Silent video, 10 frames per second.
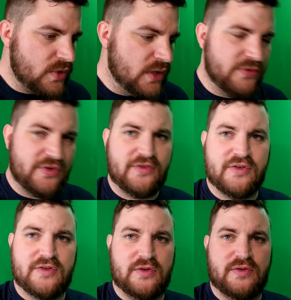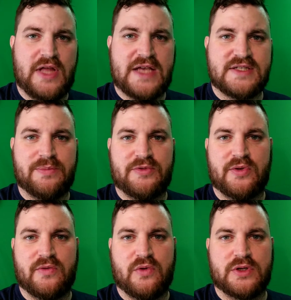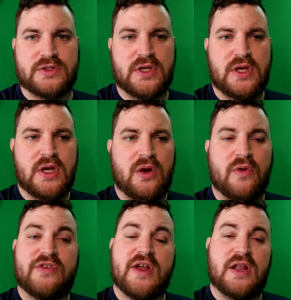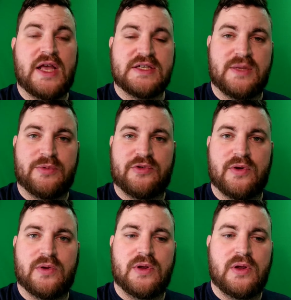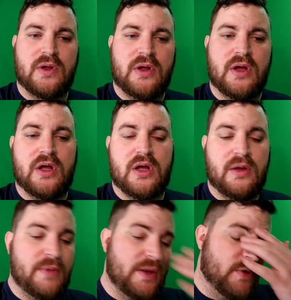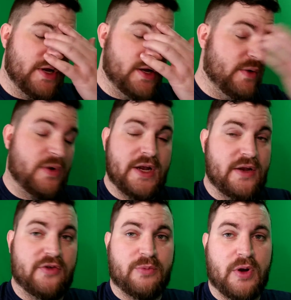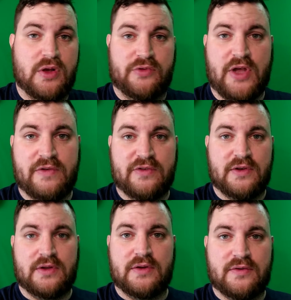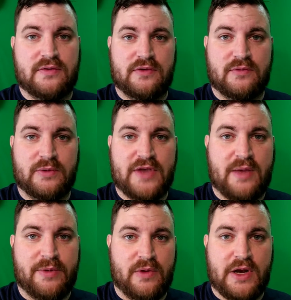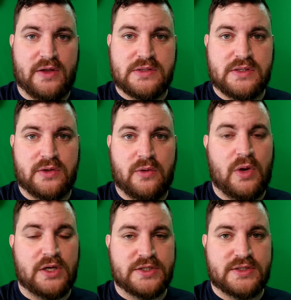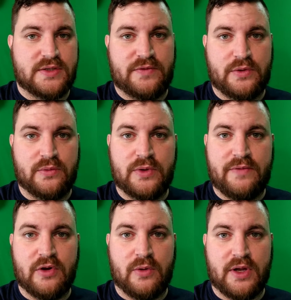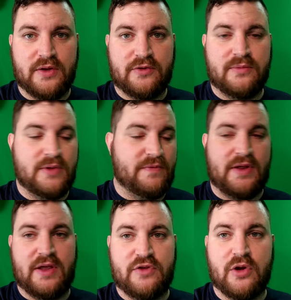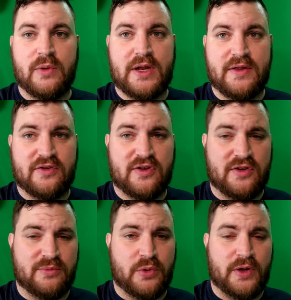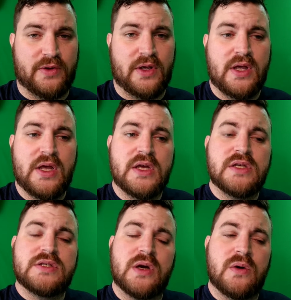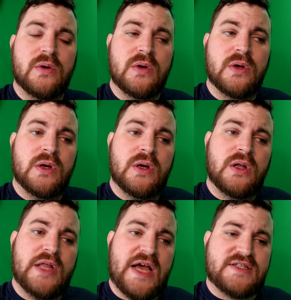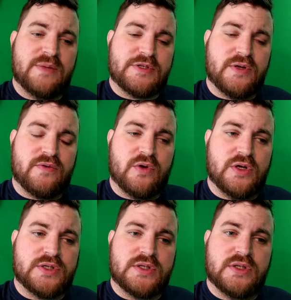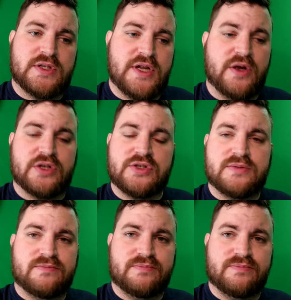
since it's the last episode, of course, or the second to last episode, and we're getting into spoilers. Obviously, this is what's happening right now. So don't watch this if you don't want to get if you don't want any of this to get spoiled. So last episode, of course, Daenerys,